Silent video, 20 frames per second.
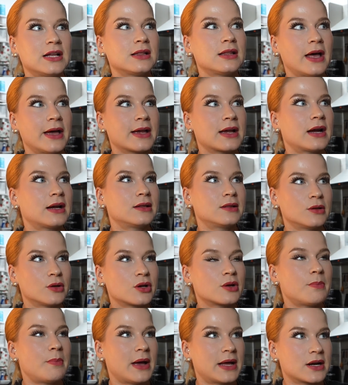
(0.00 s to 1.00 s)
like I
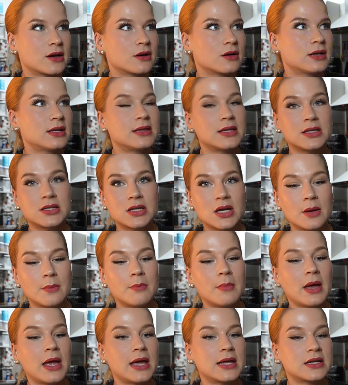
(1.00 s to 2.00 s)
look better in the
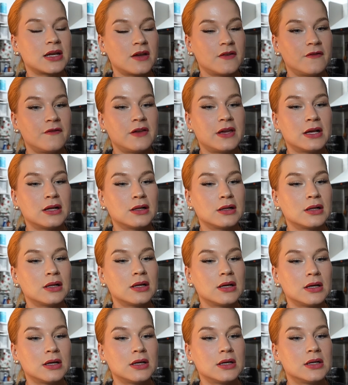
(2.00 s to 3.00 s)
gym and I feel
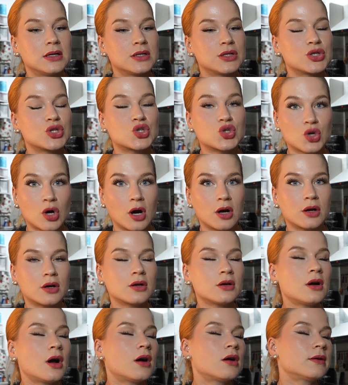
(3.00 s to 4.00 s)

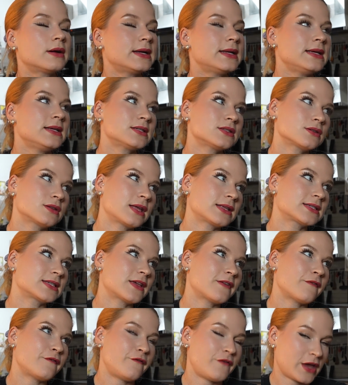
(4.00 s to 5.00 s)
stronger already, so that's
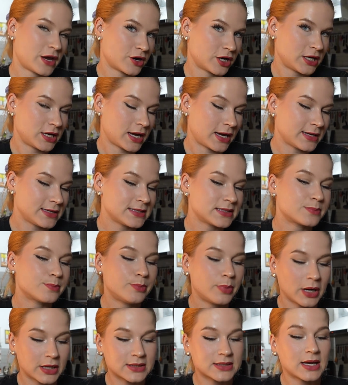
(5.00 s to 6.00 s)
very nice.
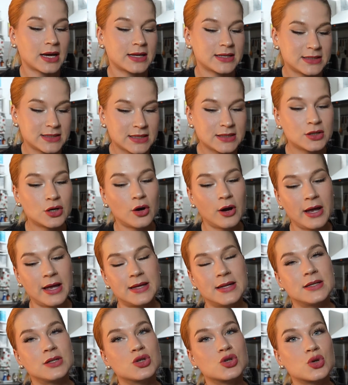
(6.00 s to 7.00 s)
But I did go ahead
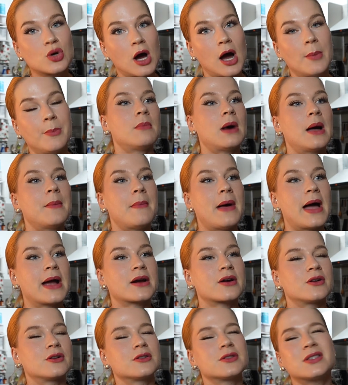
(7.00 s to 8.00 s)
and drop my
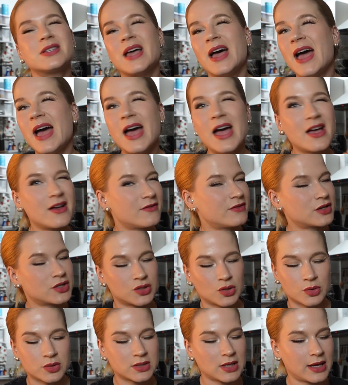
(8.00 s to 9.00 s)
macros ever
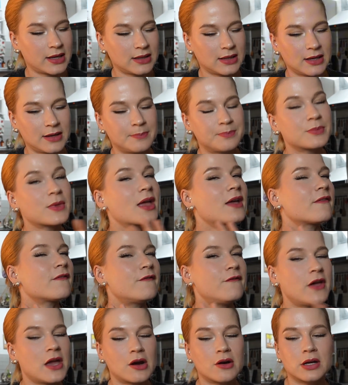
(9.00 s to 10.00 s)
so slightly,
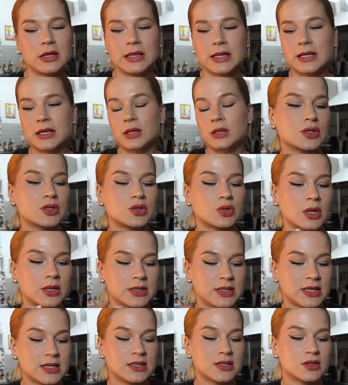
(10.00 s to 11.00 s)
very little. So I
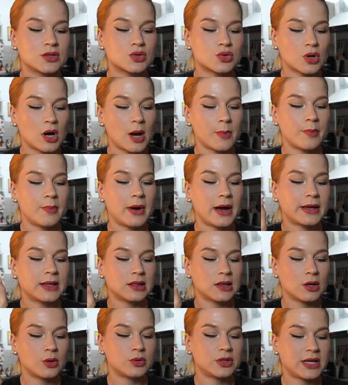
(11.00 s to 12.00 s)
did drop my
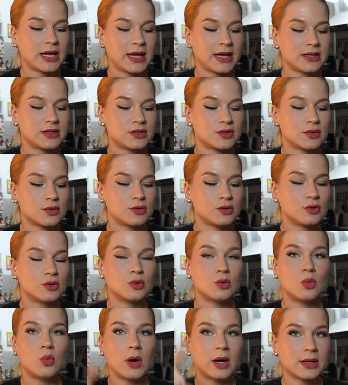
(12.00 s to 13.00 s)
low day to
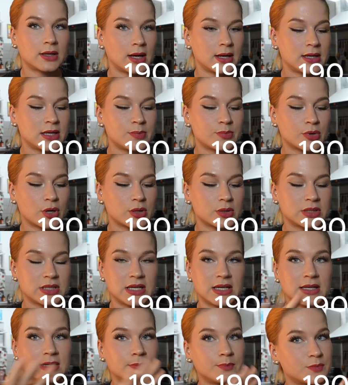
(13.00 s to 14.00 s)
190
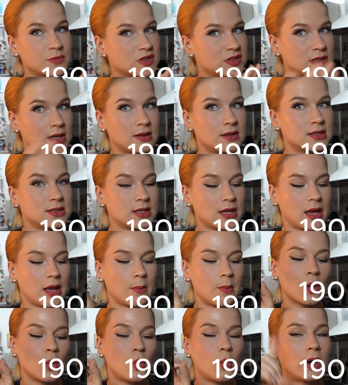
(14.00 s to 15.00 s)
protein, stayed the
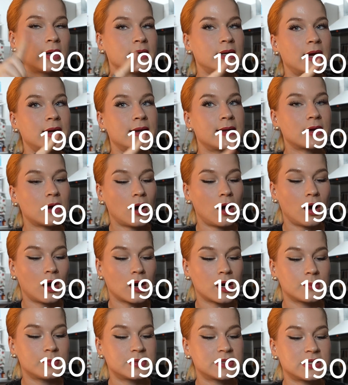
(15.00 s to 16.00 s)
same, 190
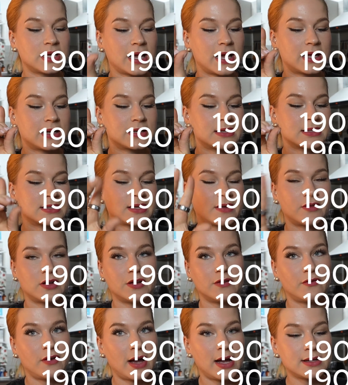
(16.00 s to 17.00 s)
carbs and 70
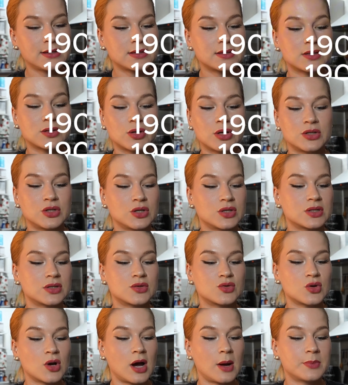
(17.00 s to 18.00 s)
fats. So I
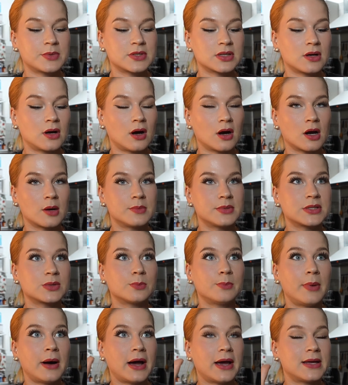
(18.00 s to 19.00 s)
just dropped carbs
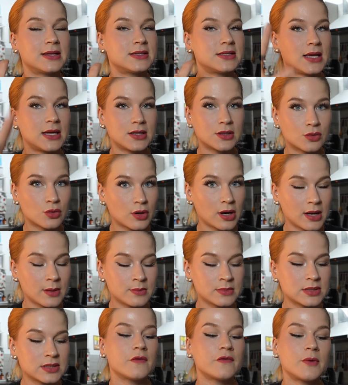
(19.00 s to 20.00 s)
by 10
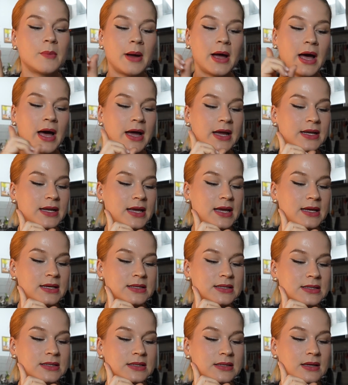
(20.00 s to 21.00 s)
grams. For my high
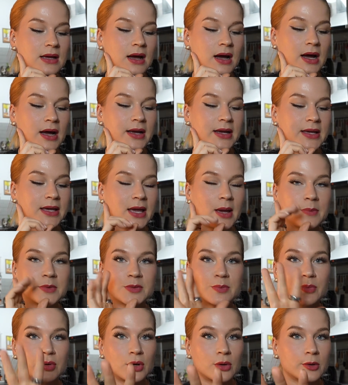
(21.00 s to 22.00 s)
days, I
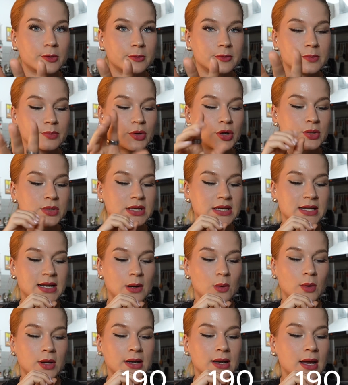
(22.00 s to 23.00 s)
kept protein
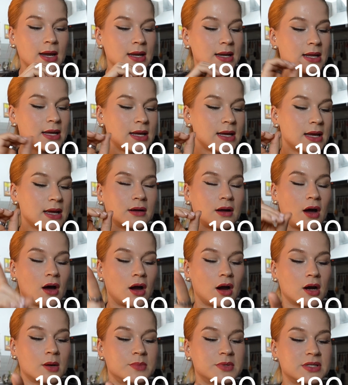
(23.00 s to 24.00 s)
at 190,
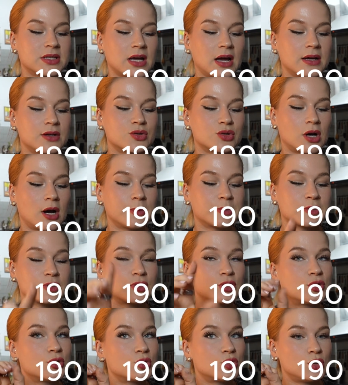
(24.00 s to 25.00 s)
carbs I dropped
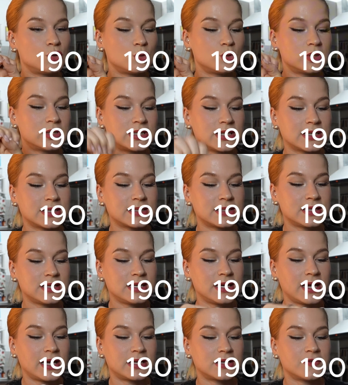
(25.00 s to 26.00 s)
to
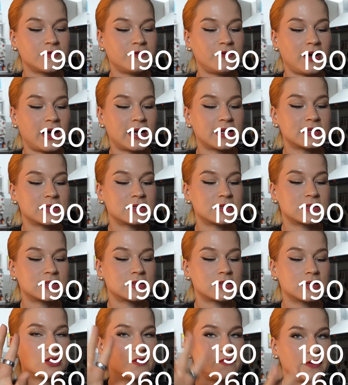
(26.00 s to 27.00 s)
260 and
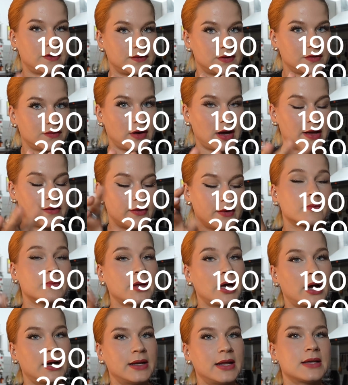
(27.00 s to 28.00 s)
fats to 55 from the
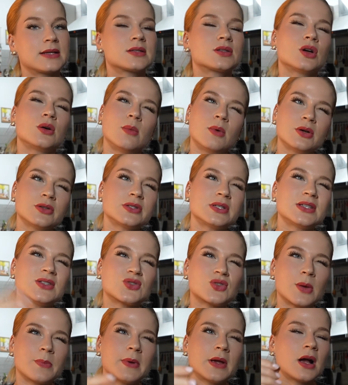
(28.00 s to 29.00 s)
high day. So mostly
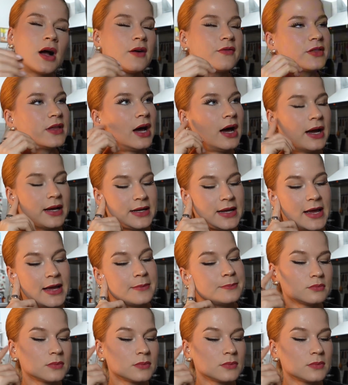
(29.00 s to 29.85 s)
stripping off the high day,